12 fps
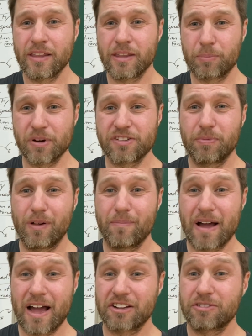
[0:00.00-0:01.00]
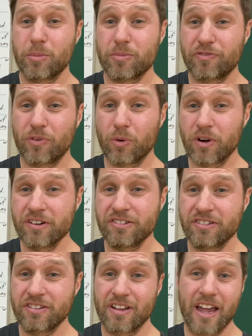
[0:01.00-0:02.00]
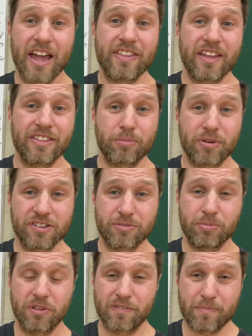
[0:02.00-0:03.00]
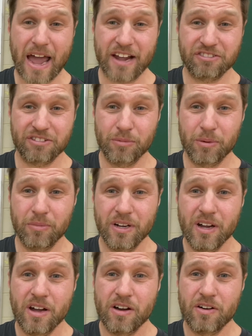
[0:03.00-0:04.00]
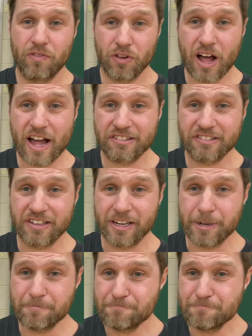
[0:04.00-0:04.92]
the principle of maximum force, and then the principle of maximum velocity.